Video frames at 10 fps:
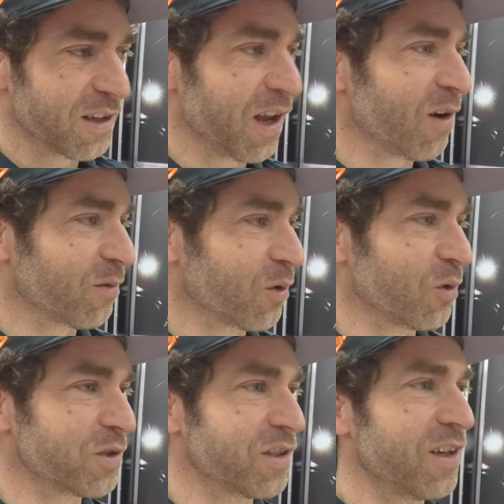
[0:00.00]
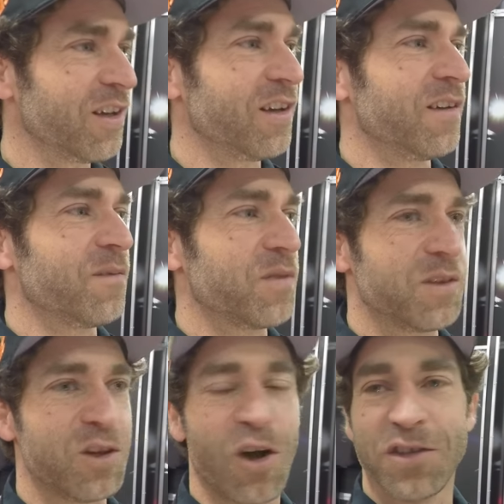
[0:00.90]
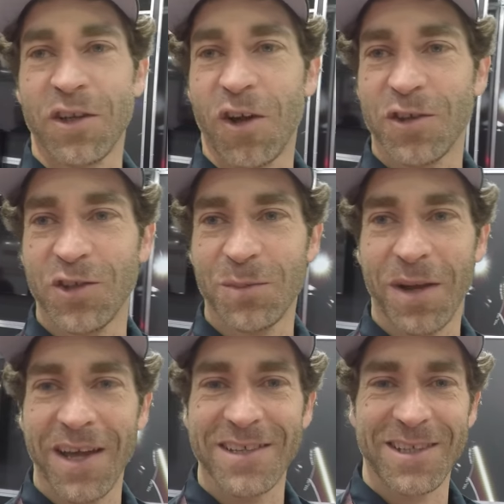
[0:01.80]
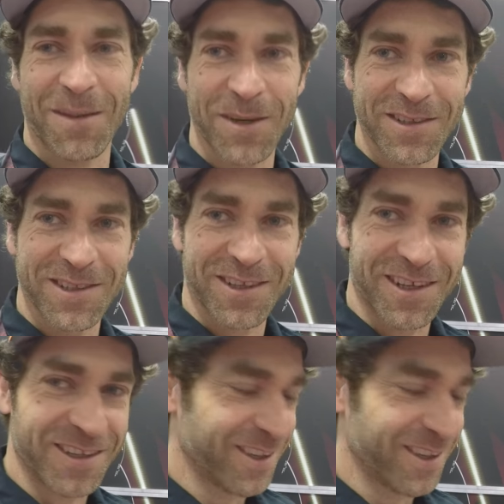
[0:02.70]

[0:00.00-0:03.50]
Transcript: Now, of course lots and lots of new players coming into the,